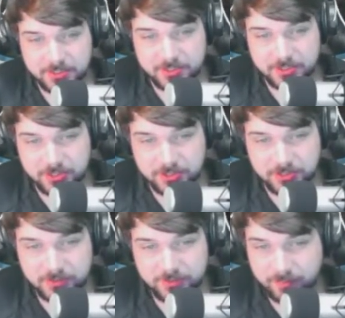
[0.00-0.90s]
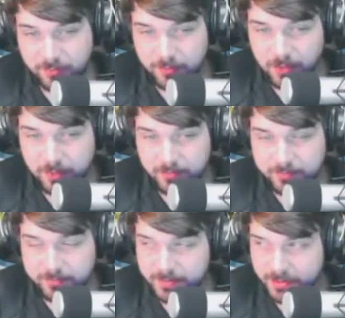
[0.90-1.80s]
just from
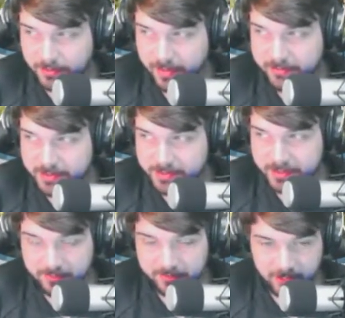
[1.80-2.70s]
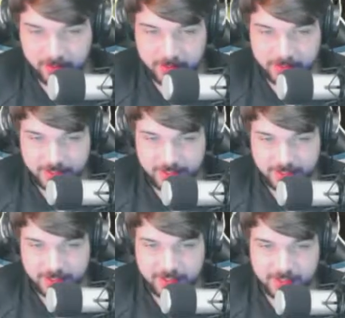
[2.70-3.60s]
the graphics and the environment.
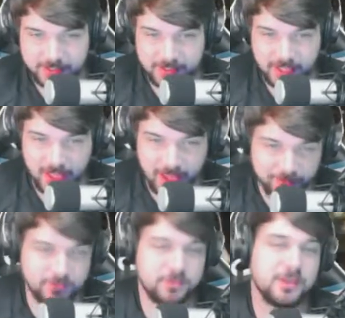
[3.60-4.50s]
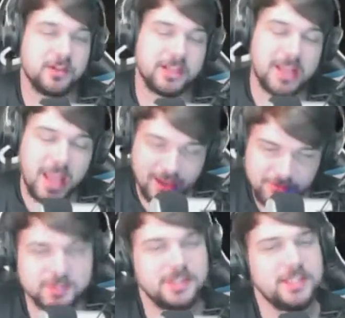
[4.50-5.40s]
Everywhere and
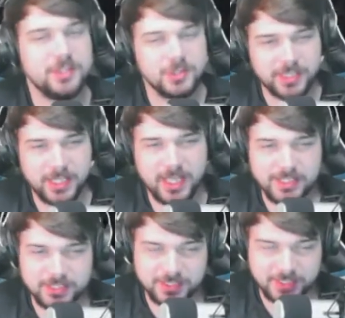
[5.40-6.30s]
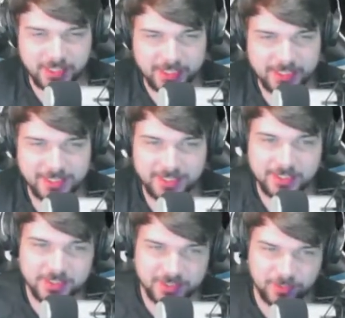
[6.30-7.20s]
everything you look at is just it's
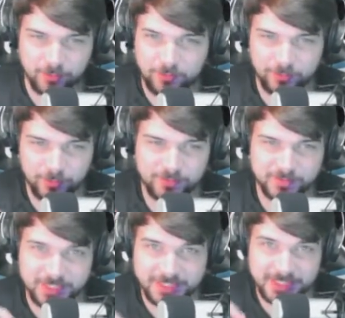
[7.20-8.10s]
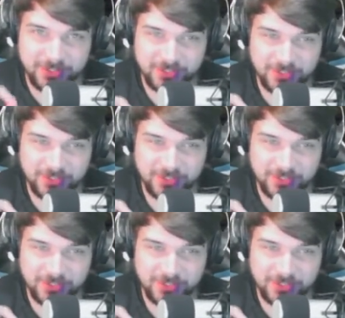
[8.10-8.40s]
just so full of detail.